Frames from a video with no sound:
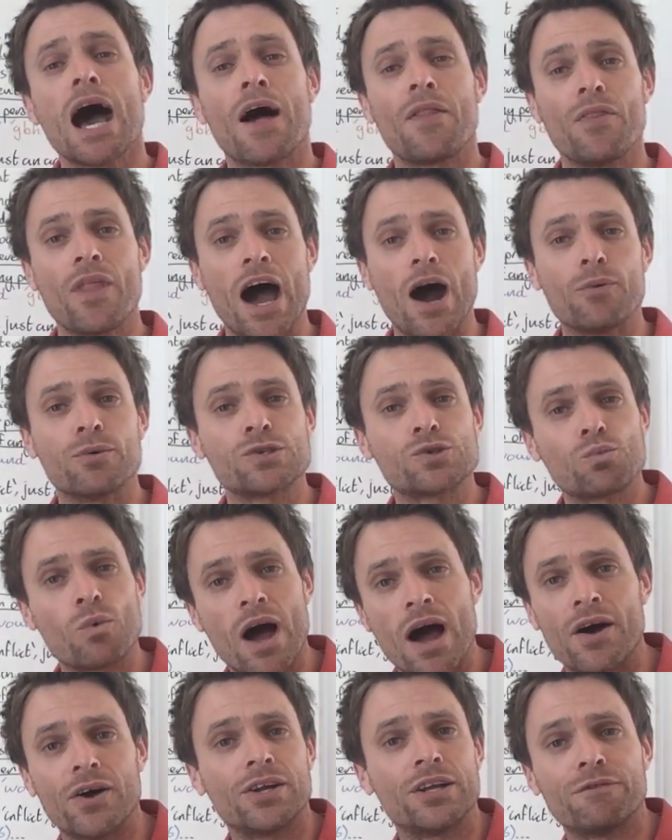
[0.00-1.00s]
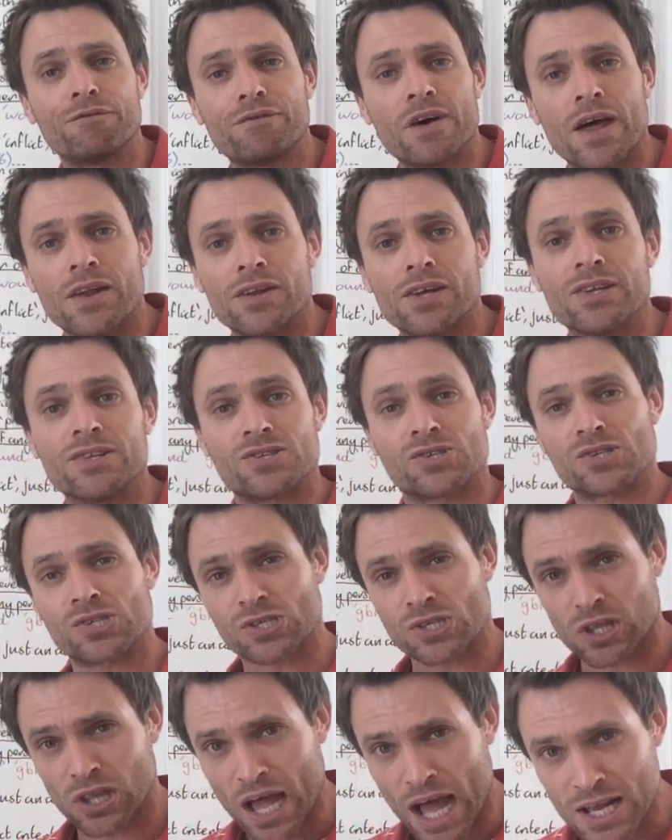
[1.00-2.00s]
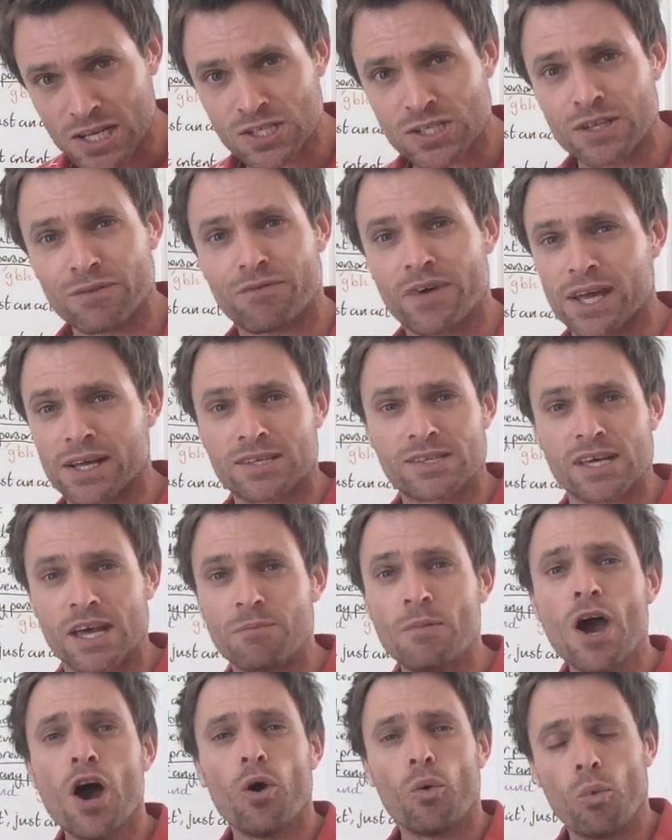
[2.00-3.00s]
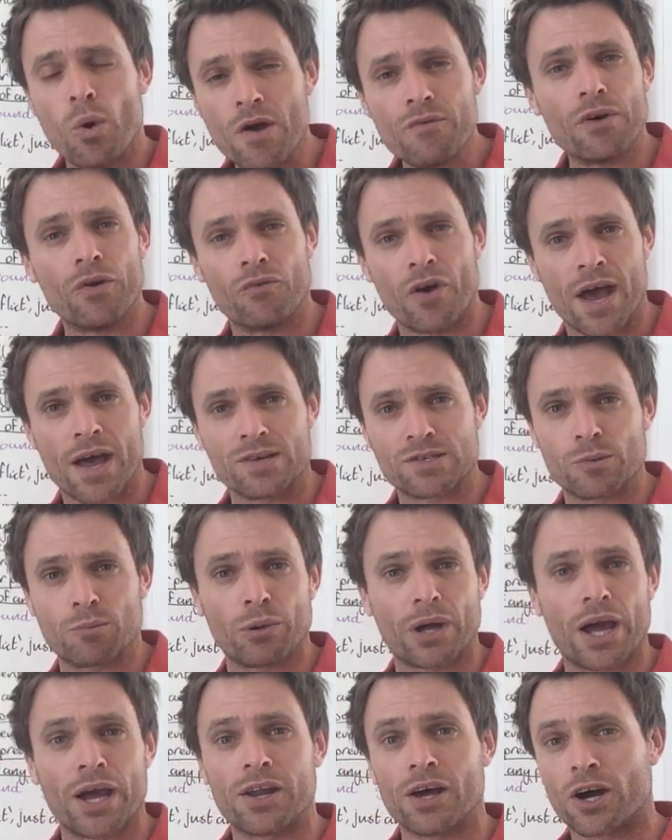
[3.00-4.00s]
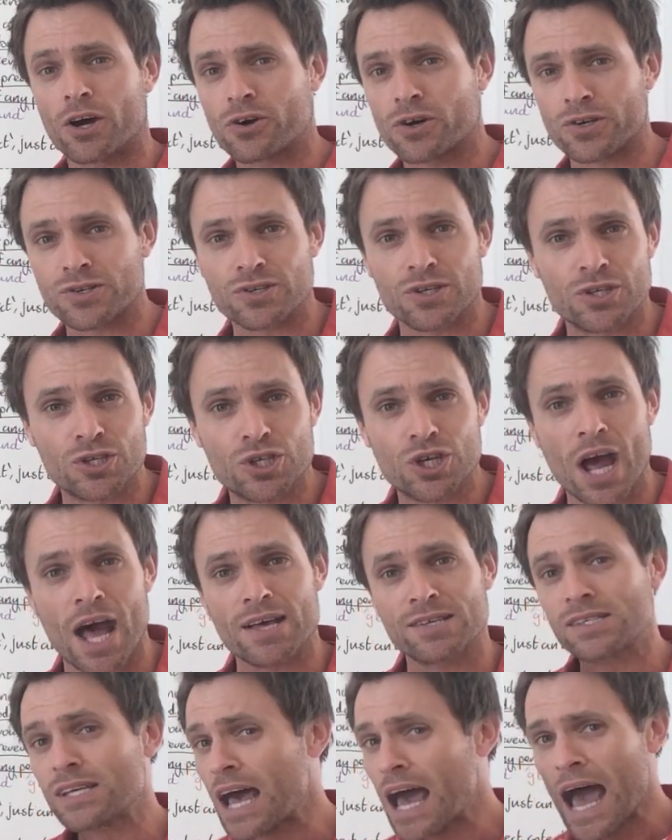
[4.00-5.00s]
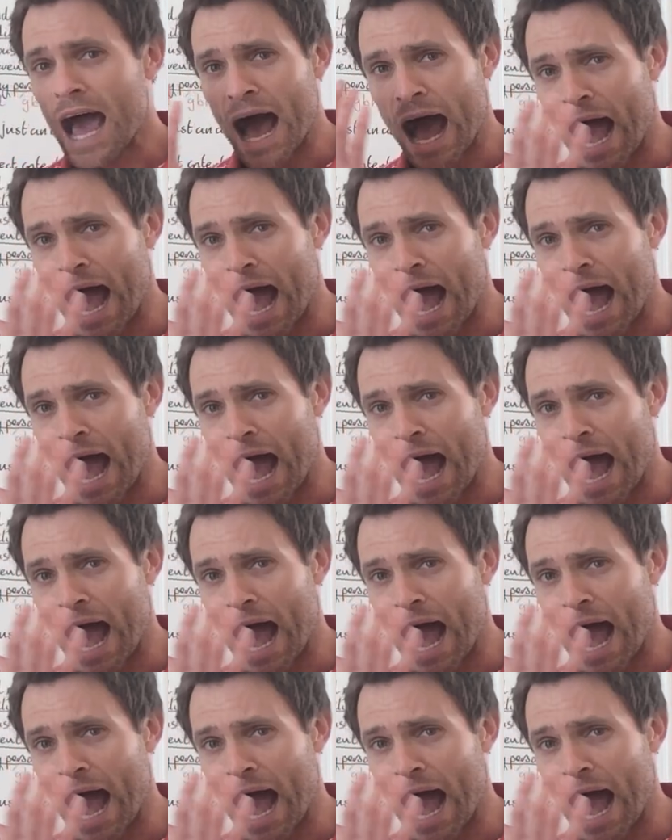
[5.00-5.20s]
and that was where a defendant slashed the victim with a razor blade across the chest